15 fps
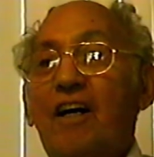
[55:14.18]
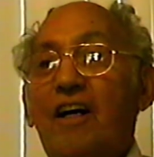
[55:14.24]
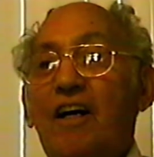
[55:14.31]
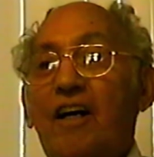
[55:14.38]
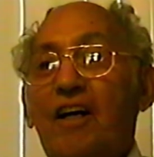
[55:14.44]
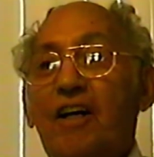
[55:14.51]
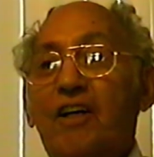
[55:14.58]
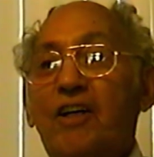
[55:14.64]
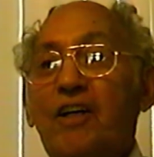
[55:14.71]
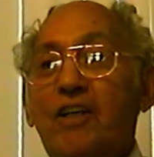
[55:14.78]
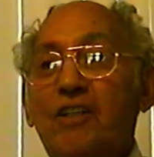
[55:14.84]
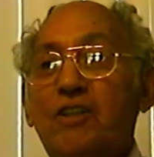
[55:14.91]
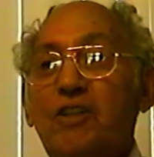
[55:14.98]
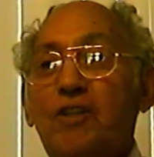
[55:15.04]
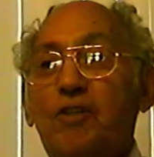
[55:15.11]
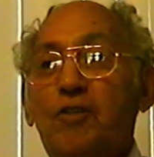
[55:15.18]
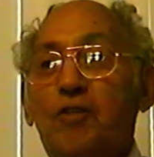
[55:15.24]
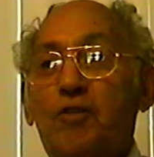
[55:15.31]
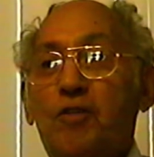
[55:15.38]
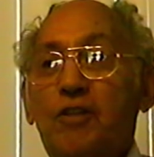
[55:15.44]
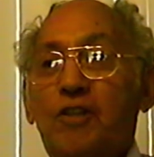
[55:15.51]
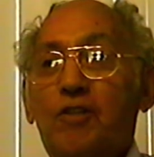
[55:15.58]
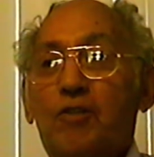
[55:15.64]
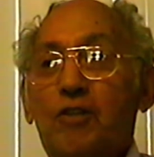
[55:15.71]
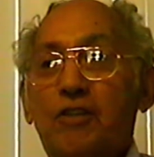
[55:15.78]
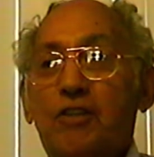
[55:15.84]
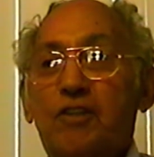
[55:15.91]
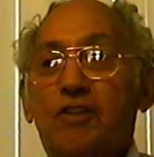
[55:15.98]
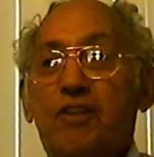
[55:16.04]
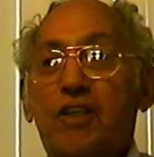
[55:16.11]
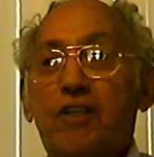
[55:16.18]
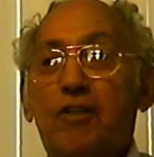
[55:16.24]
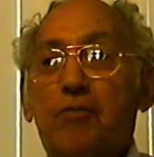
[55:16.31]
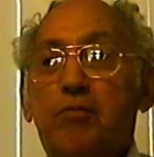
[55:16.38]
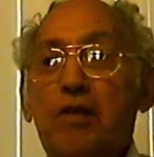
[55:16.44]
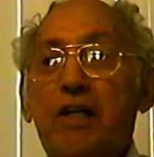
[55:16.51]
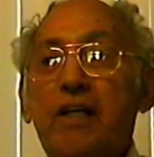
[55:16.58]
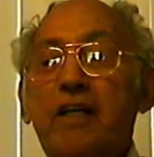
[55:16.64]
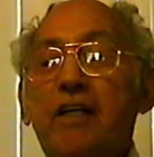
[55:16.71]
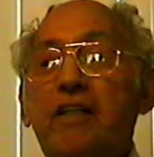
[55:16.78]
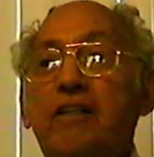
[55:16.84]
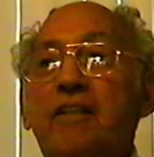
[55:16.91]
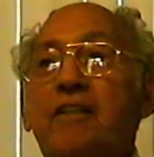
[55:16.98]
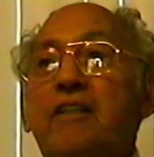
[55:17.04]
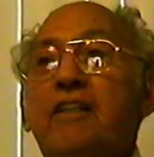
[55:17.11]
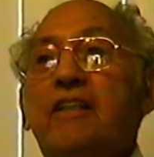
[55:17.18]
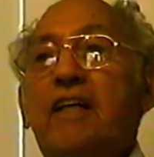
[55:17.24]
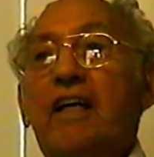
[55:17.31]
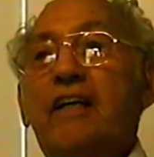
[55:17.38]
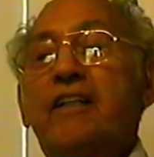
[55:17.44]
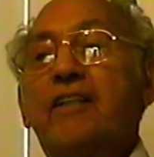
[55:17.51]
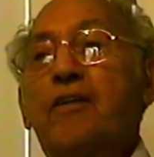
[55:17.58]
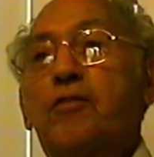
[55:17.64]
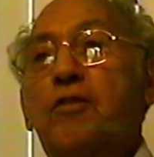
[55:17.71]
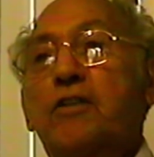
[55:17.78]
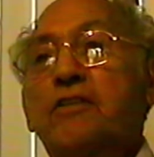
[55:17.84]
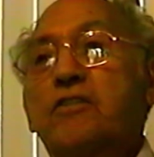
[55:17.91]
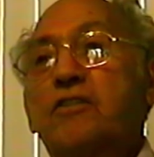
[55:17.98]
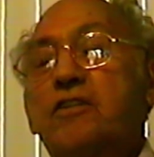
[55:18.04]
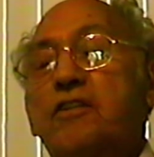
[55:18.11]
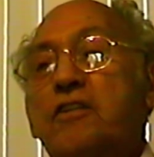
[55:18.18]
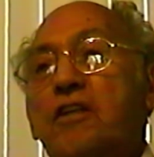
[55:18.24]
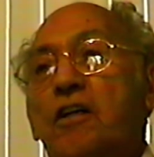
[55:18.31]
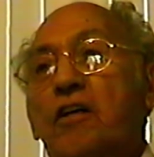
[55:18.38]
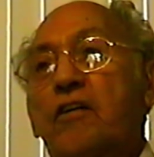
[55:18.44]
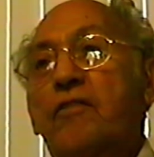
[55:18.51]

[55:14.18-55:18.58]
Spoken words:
It was a terraplane, and there was the